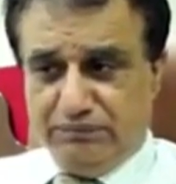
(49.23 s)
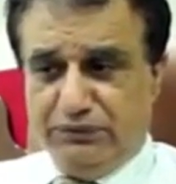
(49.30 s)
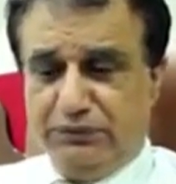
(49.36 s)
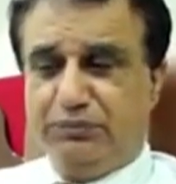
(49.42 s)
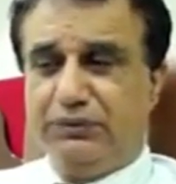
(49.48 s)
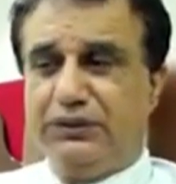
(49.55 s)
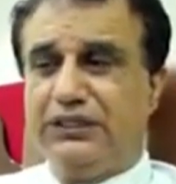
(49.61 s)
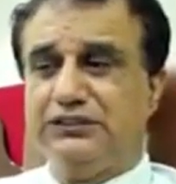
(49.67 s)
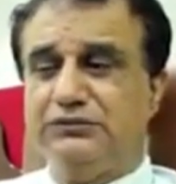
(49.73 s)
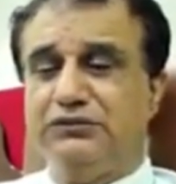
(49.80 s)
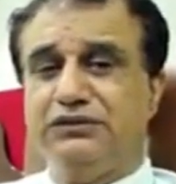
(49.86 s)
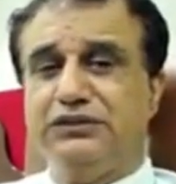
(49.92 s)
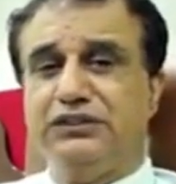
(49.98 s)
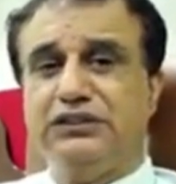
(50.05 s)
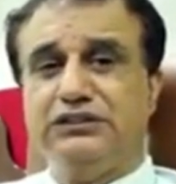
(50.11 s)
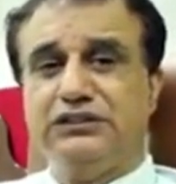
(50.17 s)
people ask me
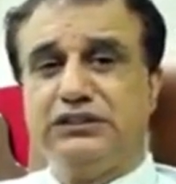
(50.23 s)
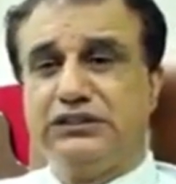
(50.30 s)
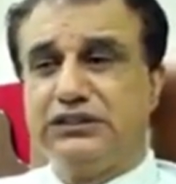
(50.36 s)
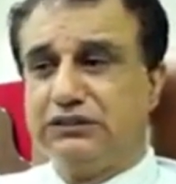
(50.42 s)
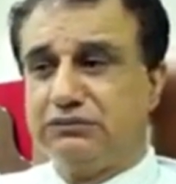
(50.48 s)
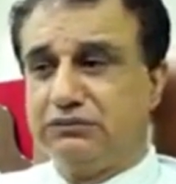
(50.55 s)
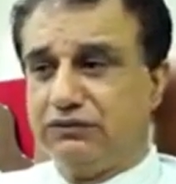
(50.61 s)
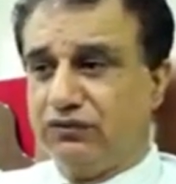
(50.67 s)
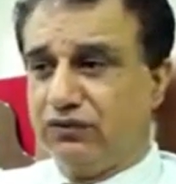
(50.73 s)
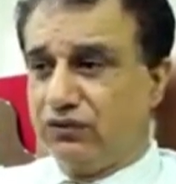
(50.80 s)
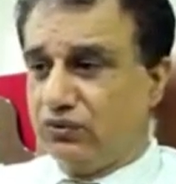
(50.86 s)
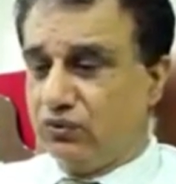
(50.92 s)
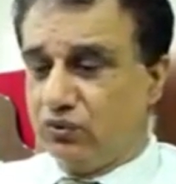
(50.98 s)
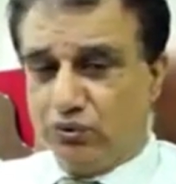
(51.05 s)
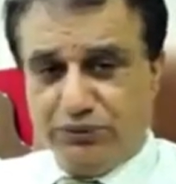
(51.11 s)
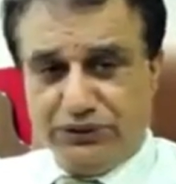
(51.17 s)
whether it's a treatment for
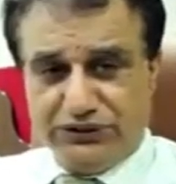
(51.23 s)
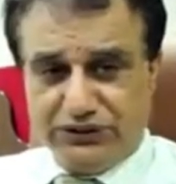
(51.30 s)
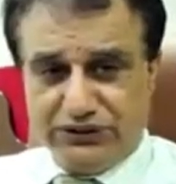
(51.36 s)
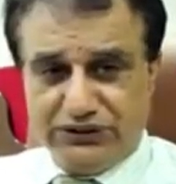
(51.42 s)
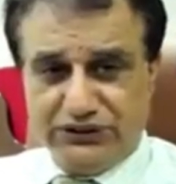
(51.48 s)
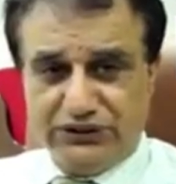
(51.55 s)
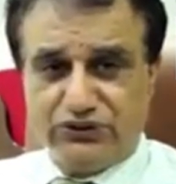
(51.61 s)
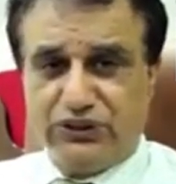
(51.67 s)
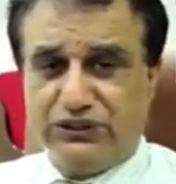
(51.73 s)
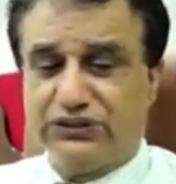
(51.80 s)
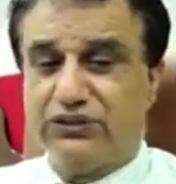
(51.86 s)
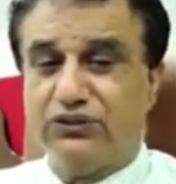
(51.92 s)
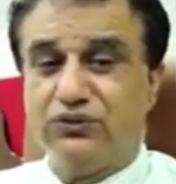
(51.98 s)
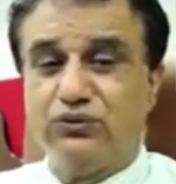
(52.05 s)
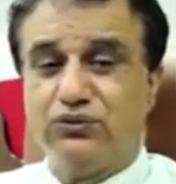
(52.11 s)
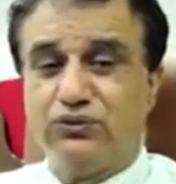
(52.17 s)
obesity so i
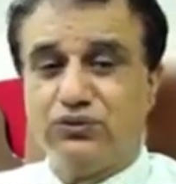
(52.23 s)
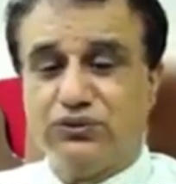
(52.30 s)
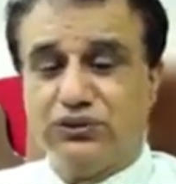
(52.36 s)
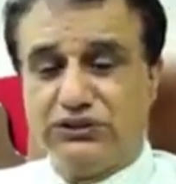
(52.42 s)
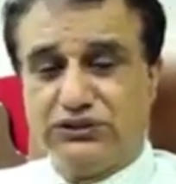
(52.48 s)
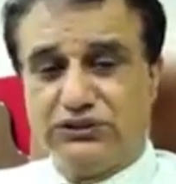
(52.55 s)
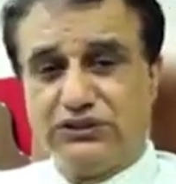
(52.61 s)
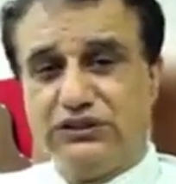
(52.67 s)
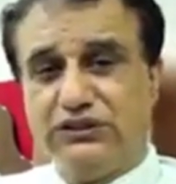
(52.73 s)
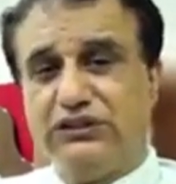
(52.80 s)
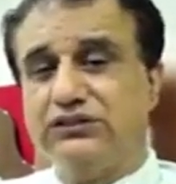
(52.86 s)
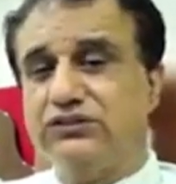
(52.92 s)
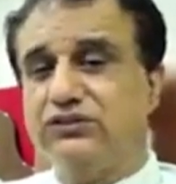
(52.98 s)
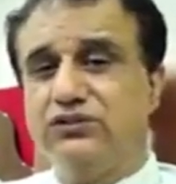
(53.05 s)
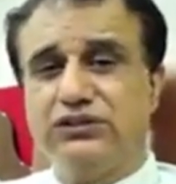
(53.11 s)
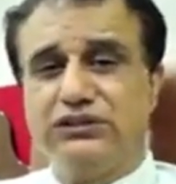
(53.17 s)
said no no it's
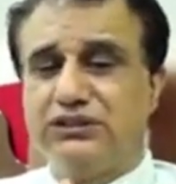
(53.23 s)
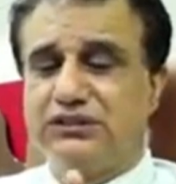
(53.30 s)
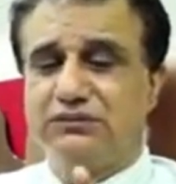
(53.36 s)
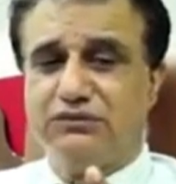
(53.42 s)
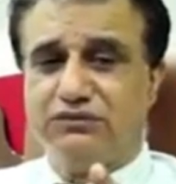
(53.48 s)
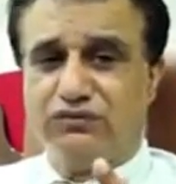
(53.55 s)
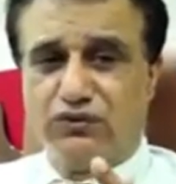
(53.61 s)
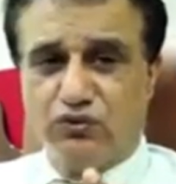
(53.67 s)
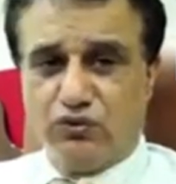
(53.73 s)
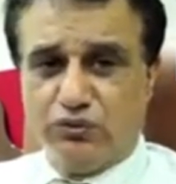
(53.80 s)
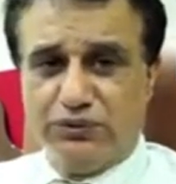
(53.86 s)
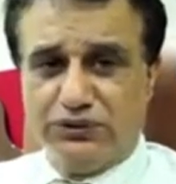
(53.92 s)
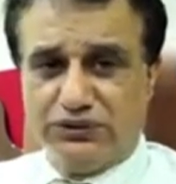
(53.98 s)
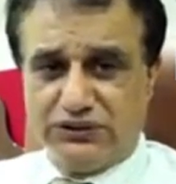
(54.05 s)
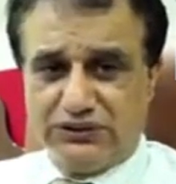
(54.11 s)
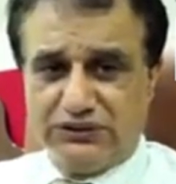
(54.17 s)
it's not a treatment for
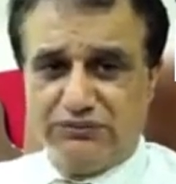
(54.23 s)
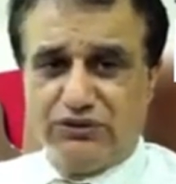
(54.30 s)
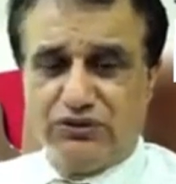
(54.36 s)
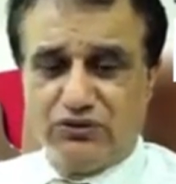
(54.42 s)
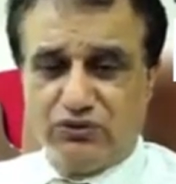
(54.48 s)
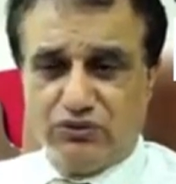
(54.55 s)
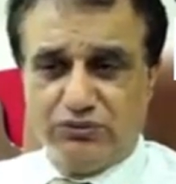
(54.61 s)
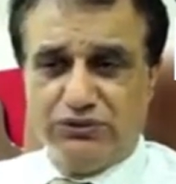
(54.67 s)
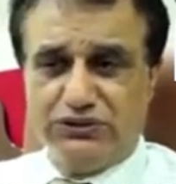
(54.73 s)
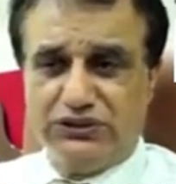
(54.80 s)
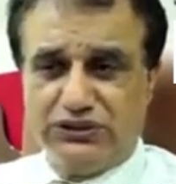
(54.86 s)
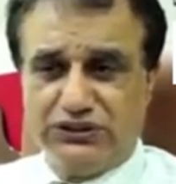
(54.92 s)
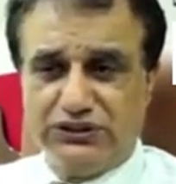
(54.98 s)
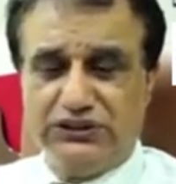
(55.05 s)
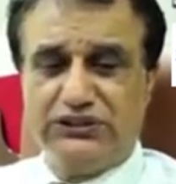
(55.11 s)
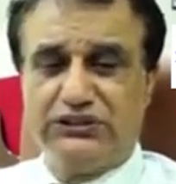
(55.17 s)
obesity because
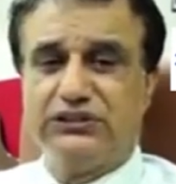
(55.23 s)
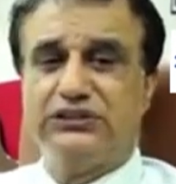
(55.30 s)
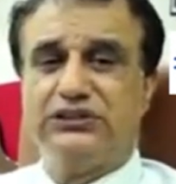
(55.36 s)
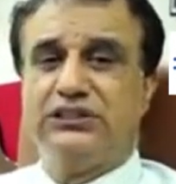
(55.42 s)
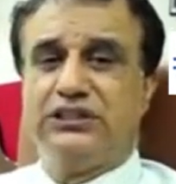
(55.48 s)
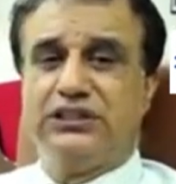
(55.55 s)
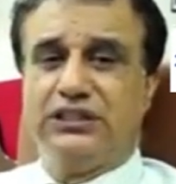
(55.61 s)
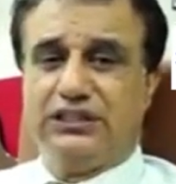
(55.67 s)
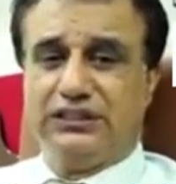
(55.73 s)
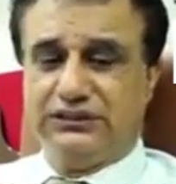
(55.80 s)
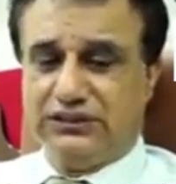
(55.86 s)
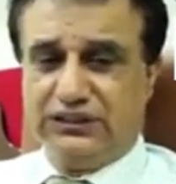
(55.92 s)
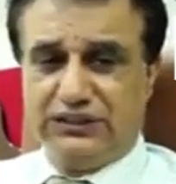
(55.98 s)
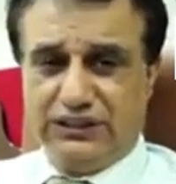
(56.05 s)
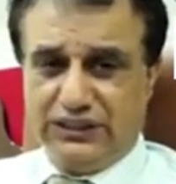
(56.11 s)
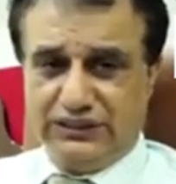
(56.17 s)
obesity is a general
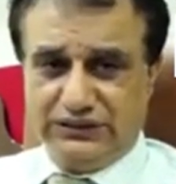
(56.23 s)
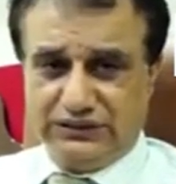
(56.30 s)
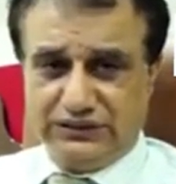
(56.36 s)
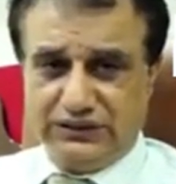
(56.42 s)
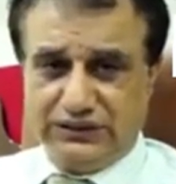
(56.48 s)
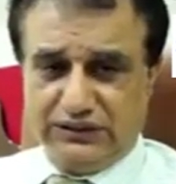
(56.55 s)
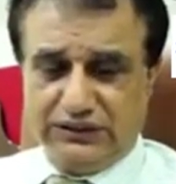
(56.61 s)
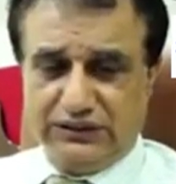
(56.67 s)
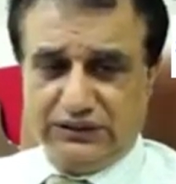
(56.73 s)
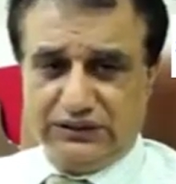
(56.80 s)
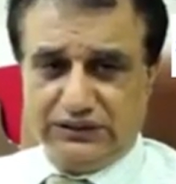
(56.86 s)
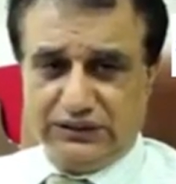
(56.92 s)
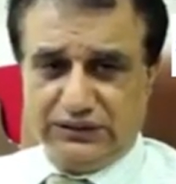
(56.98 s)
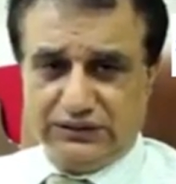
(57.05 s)
generalized uh,